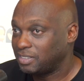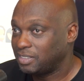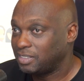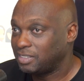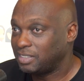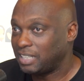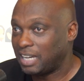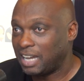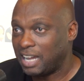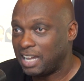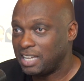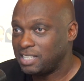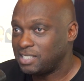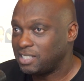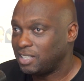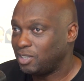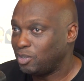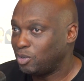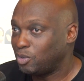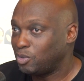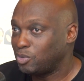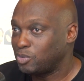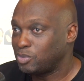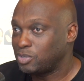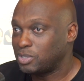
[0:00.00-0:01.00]
The highs, the
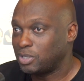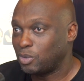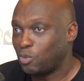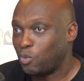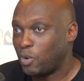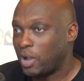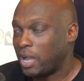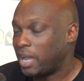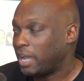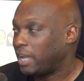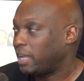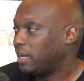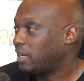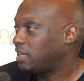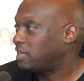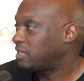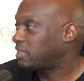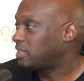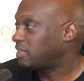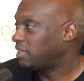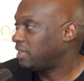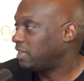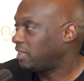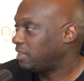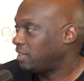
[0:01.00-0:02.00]
lows, the wide,
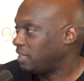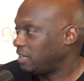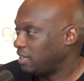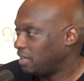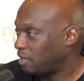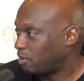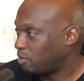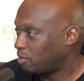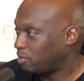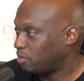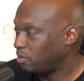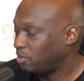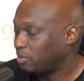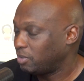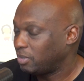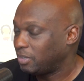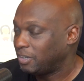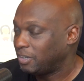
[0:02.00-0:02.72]
and the narrow.